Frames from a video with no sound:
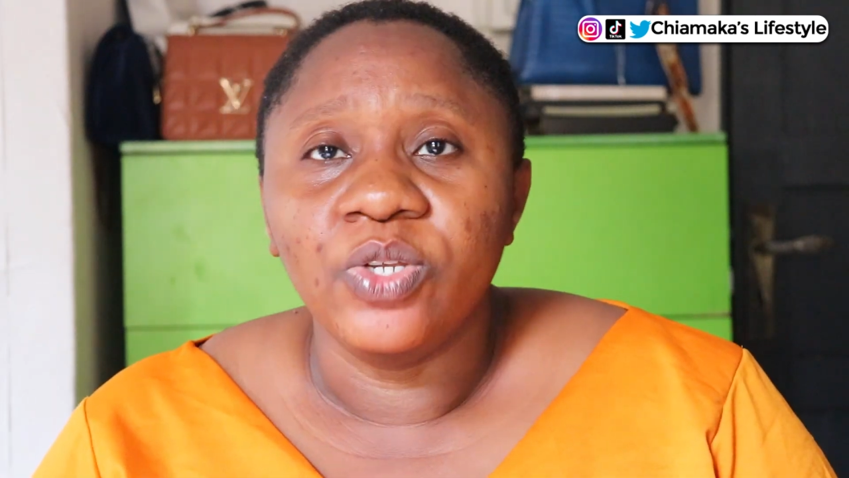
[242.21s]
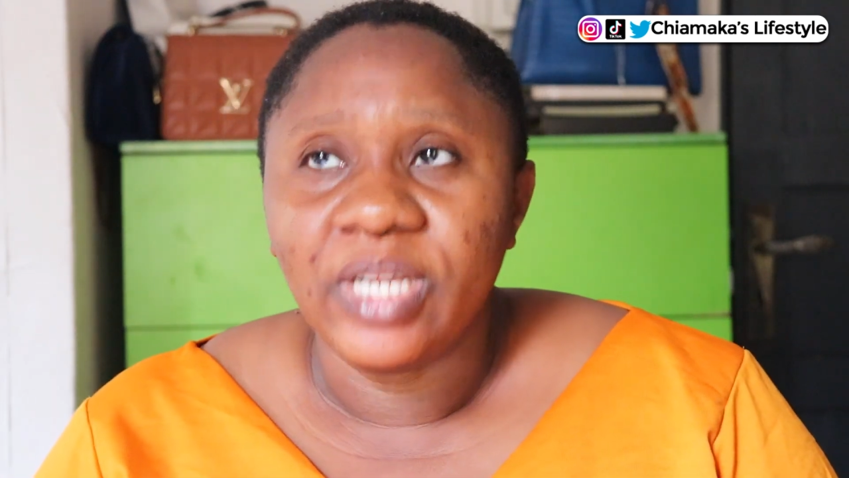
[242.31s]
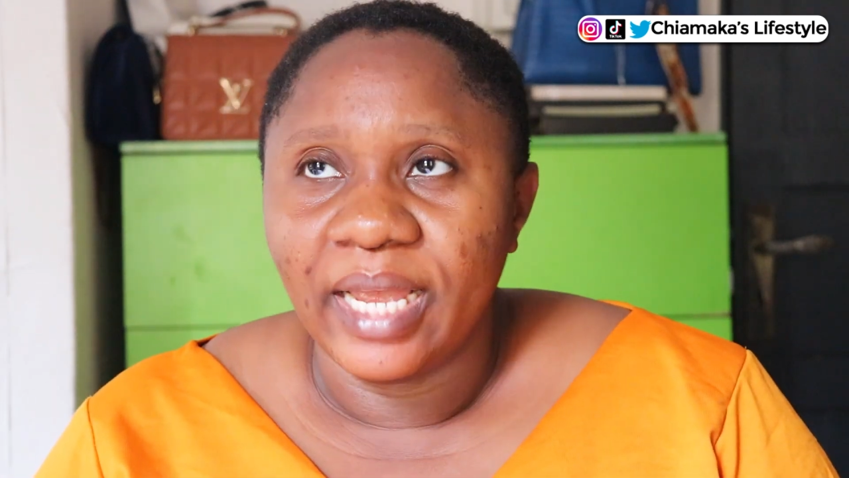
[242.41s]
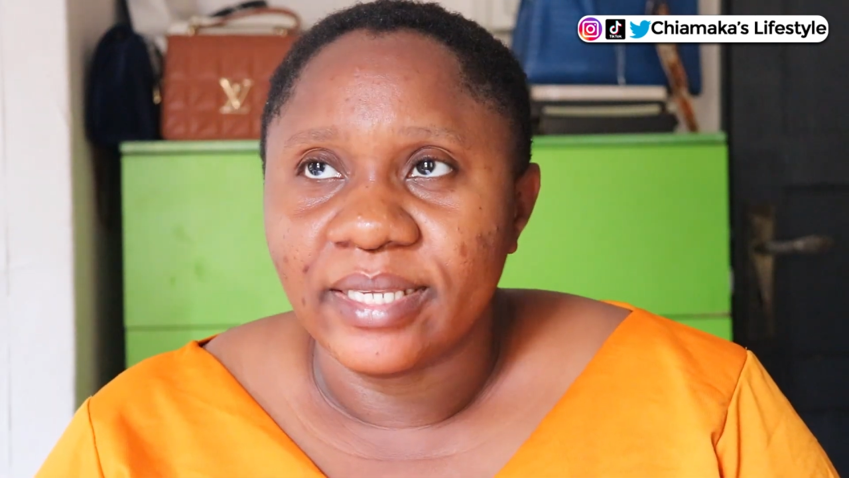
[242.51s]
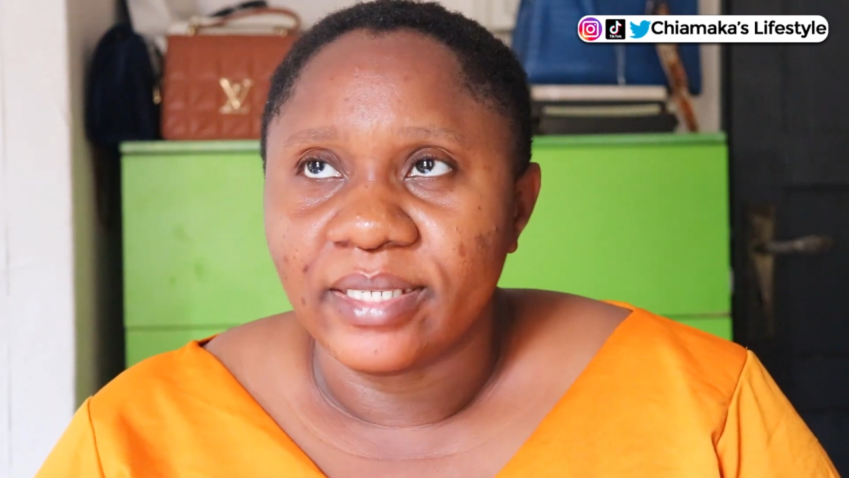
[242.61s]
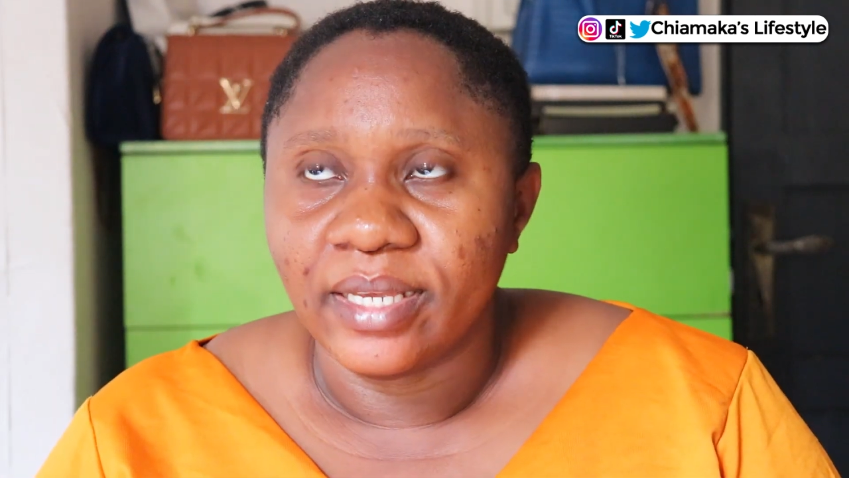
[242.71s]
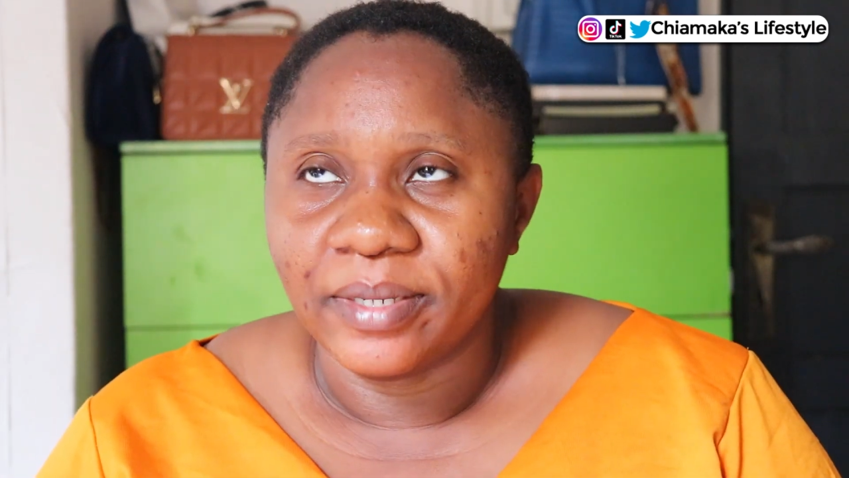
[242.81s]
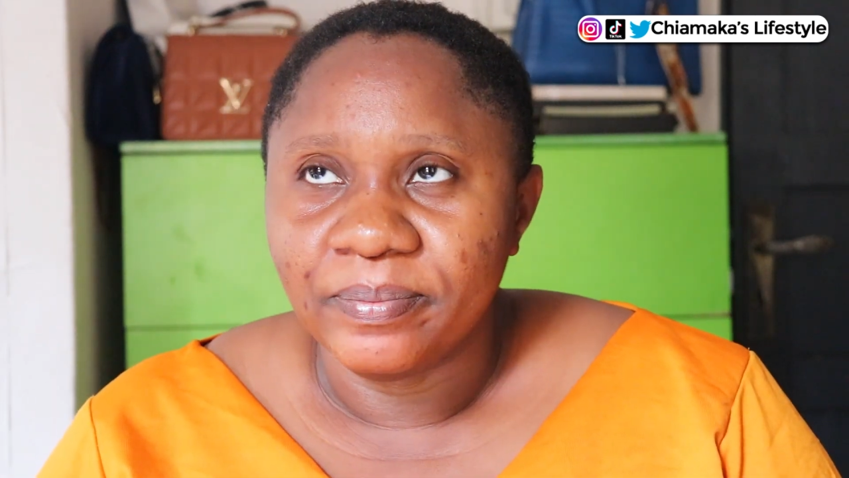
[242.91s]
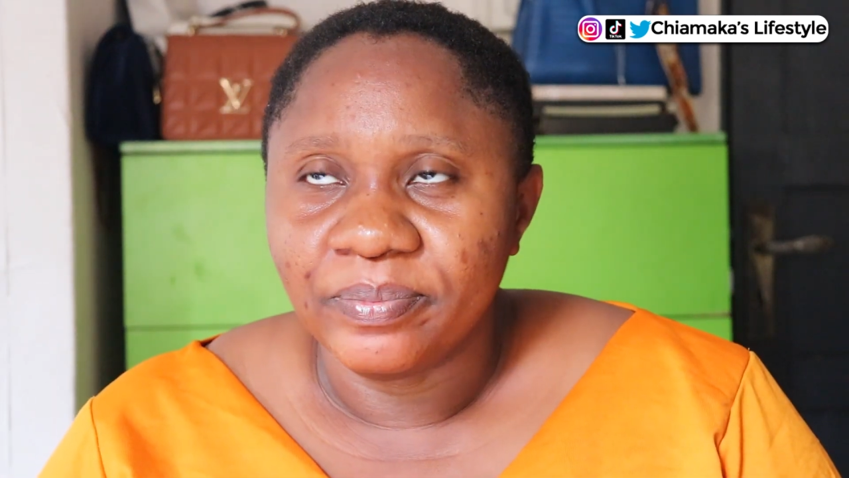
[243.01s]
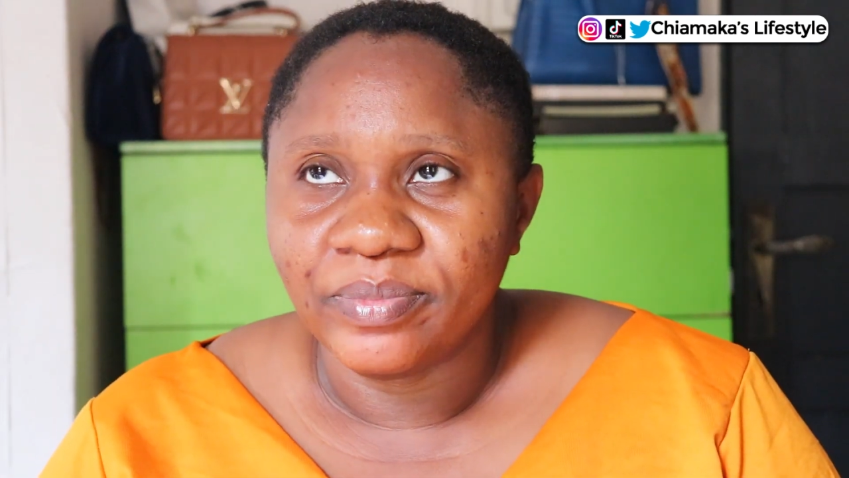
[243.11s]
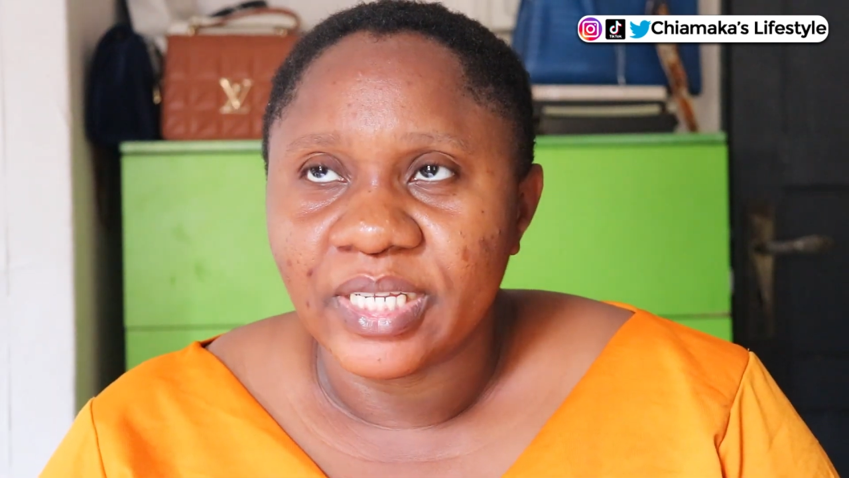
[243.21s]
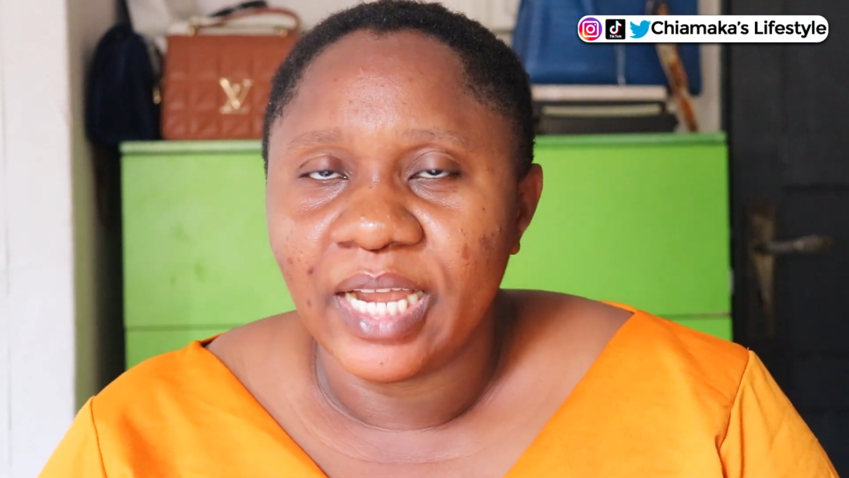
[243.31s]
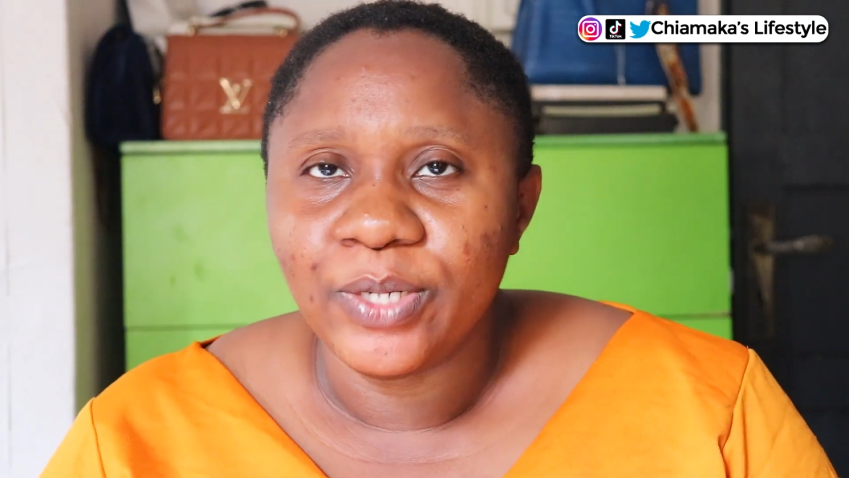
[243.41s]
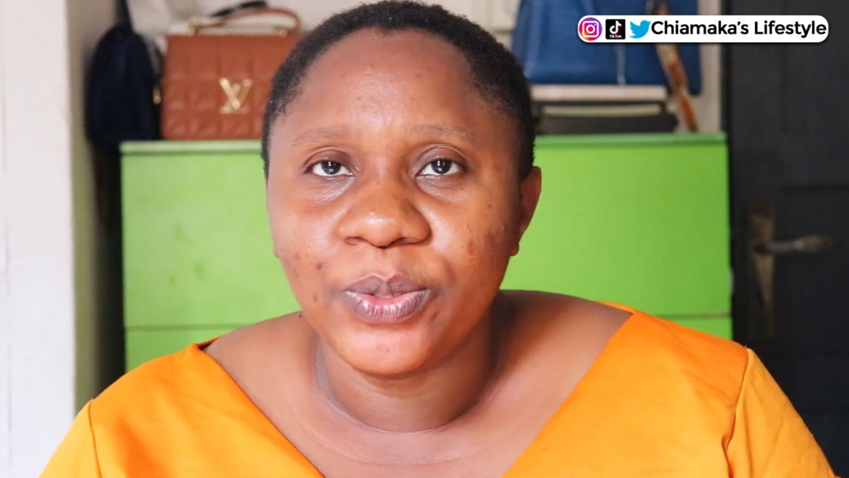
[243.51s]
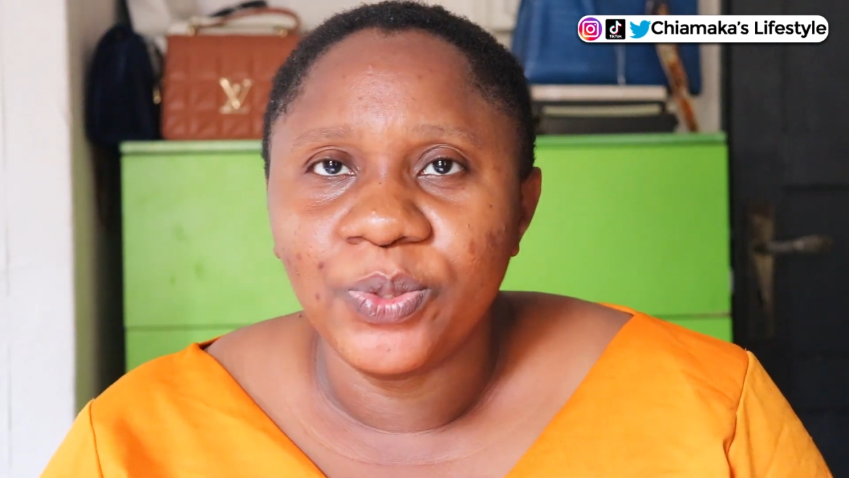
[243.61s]
guys, I
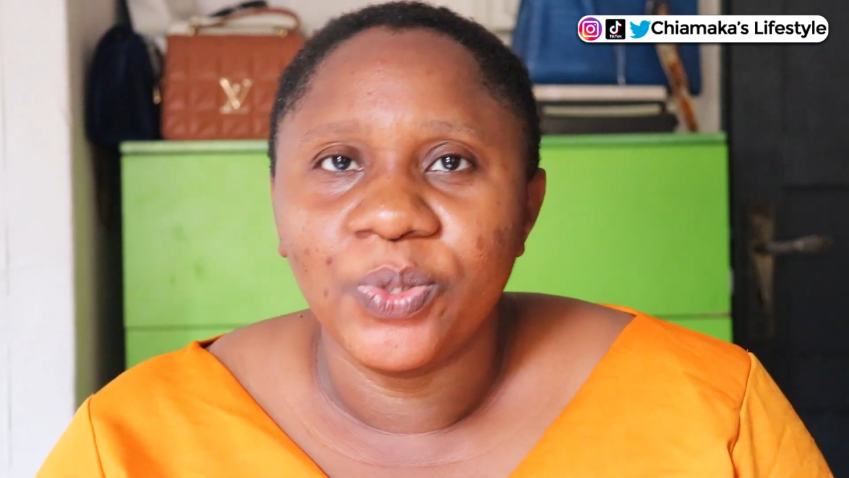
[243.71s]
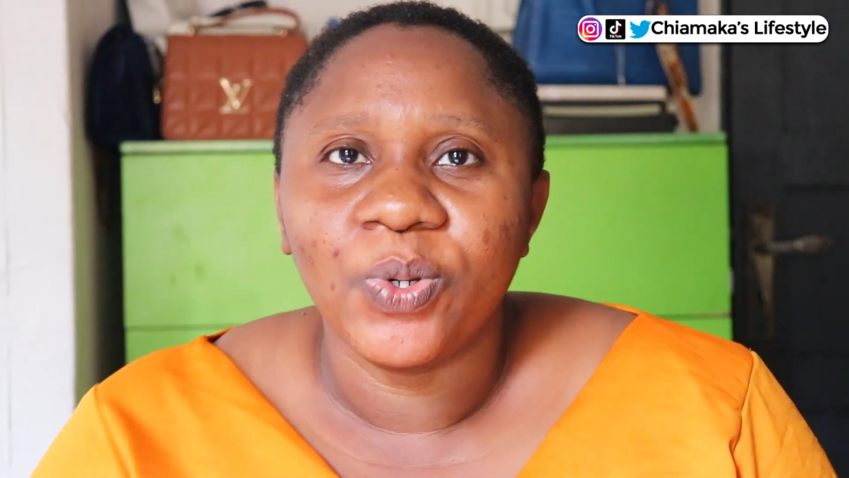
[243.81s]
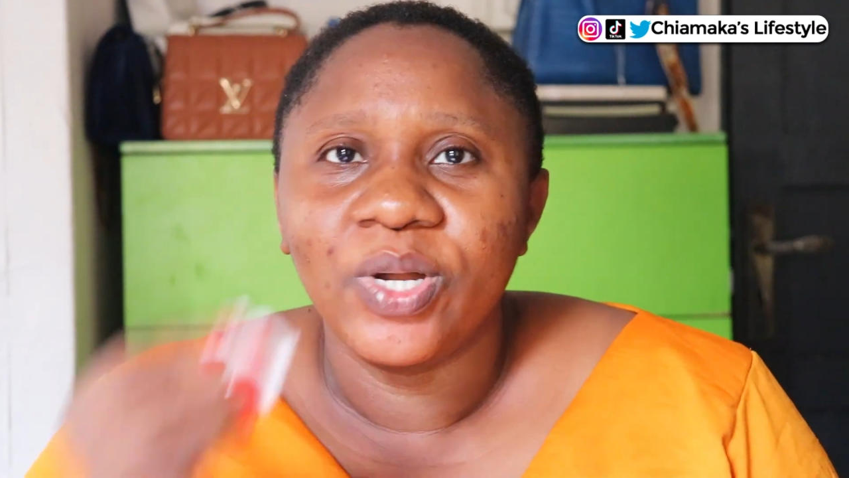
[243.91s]
don't know,